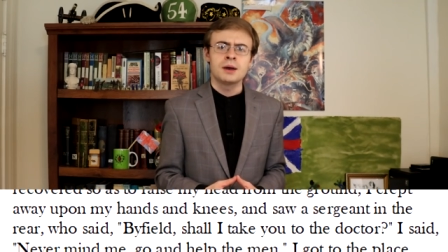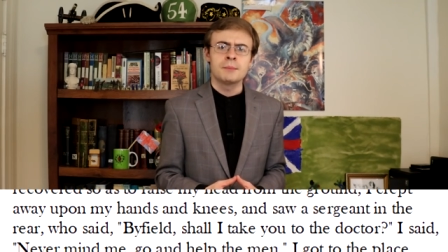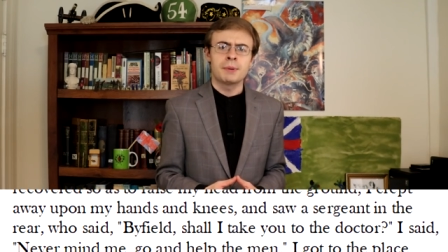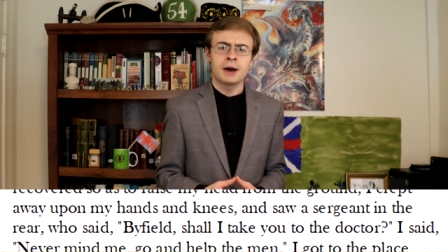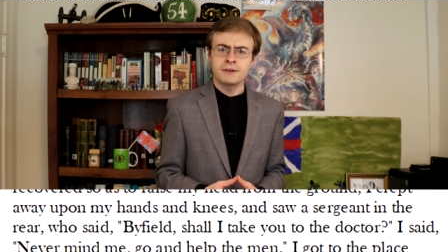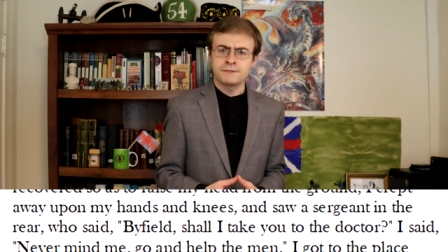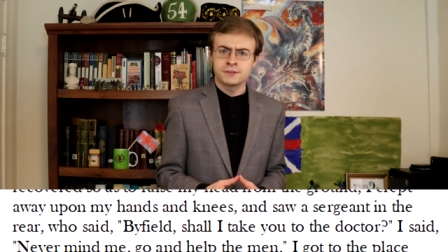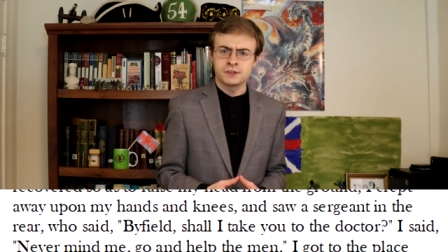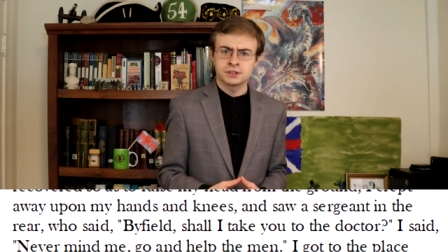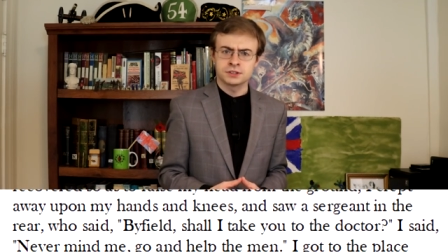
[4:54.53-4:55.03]

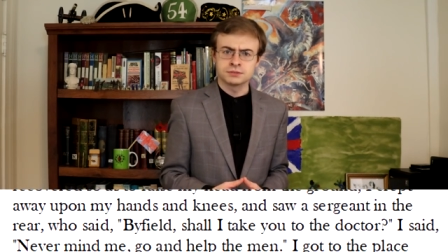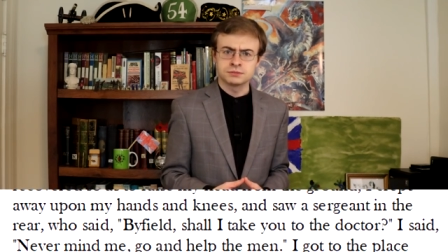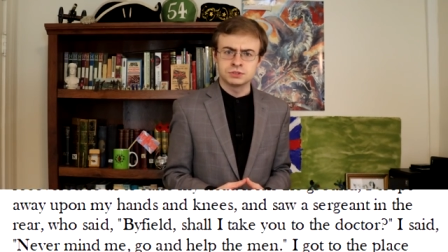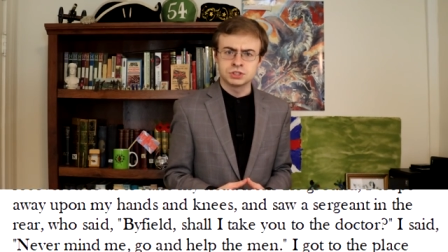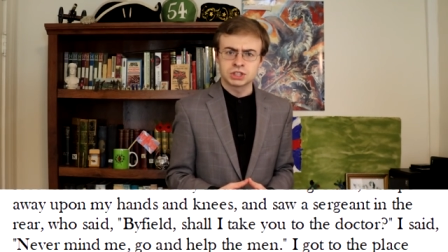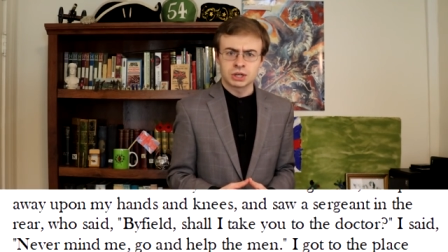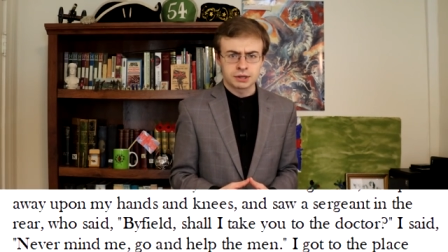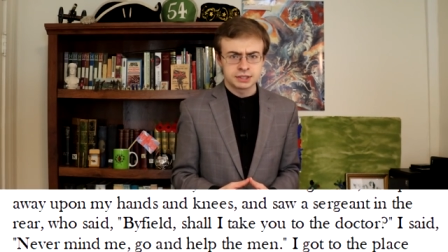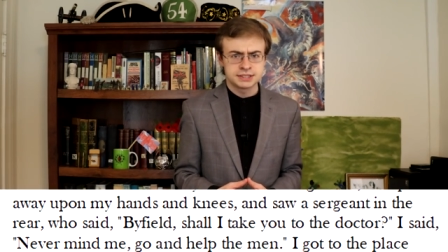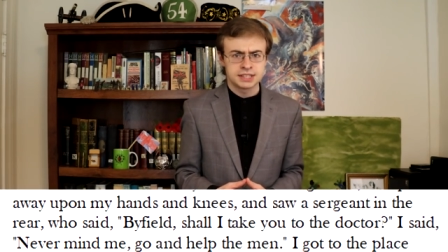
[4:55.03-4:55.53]
Byfield,
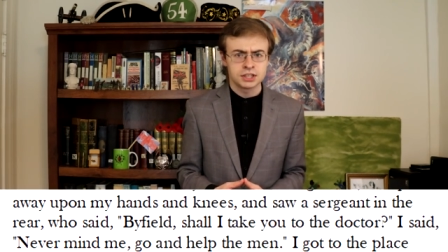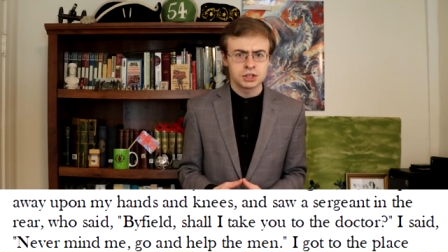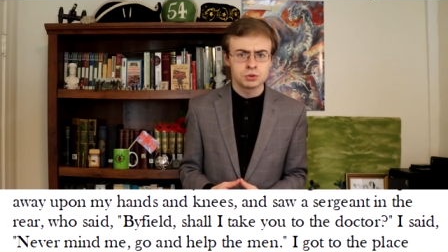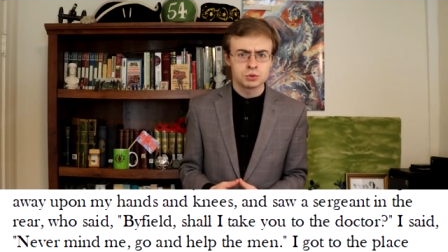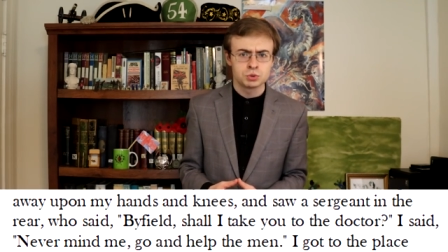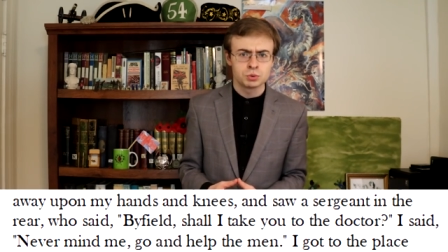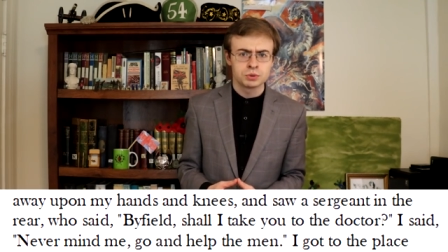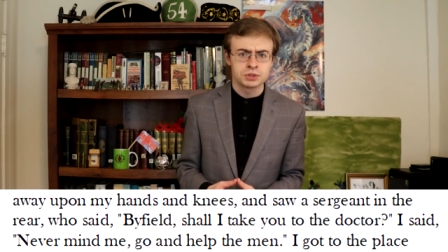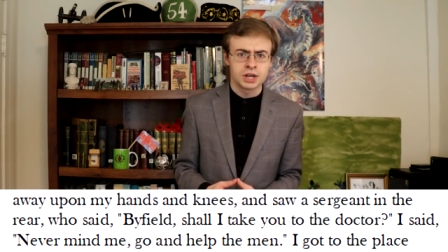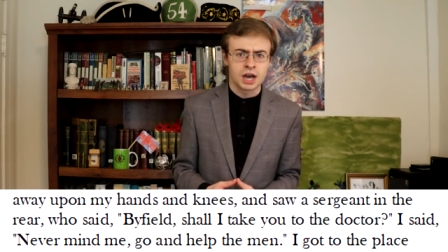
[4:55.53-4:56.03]
shall I take you
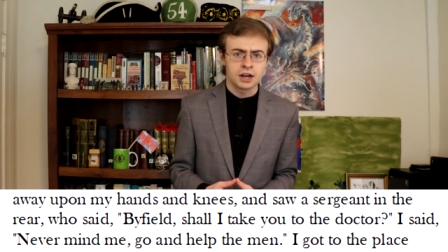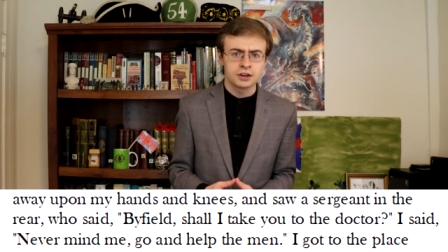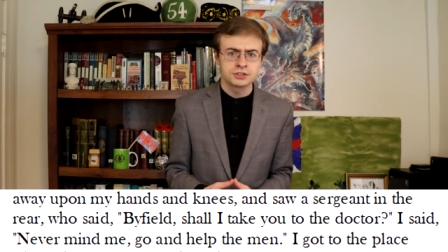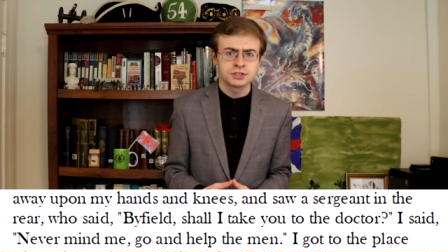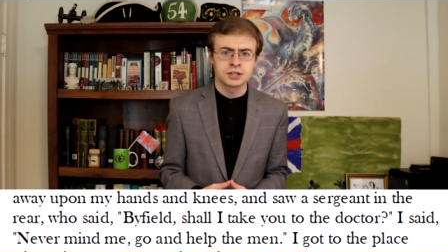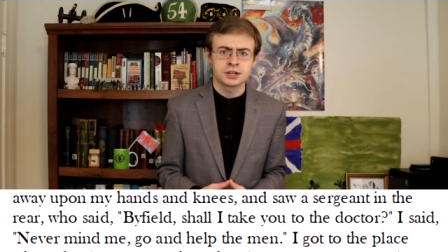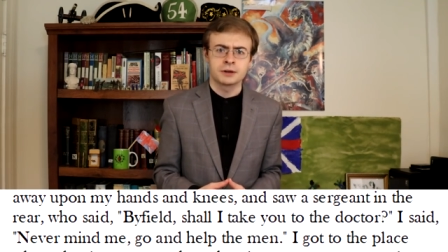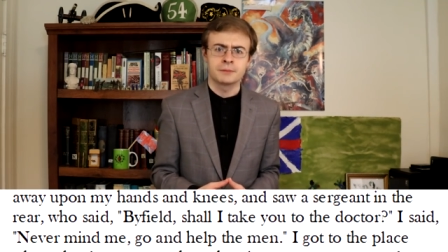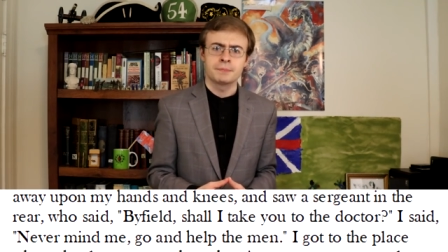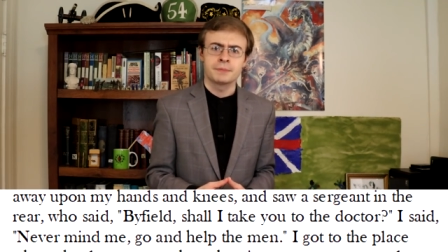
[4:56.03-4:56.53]
to a
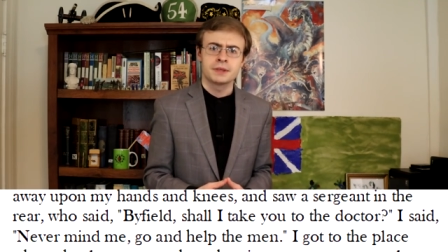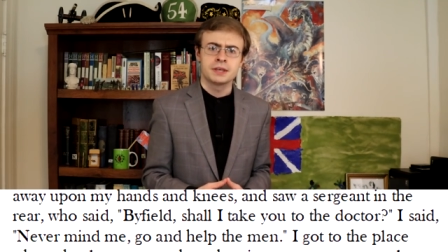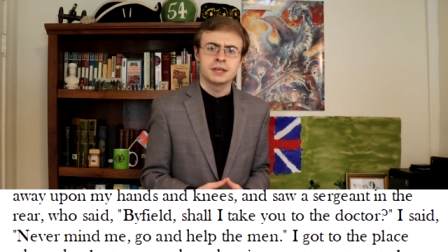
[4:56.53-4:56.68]
doctor?